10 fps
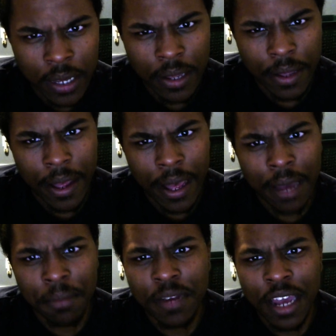
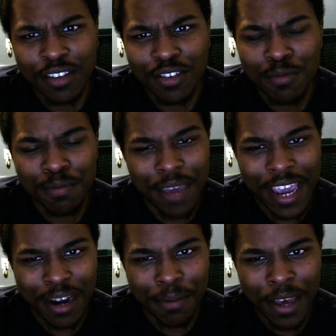I'm not too mad
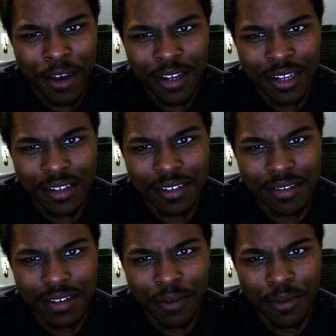about it.
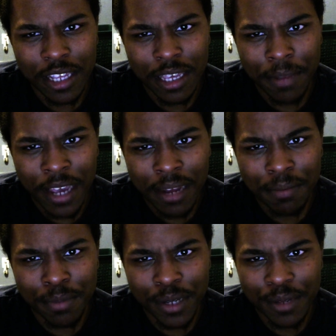I really am not, but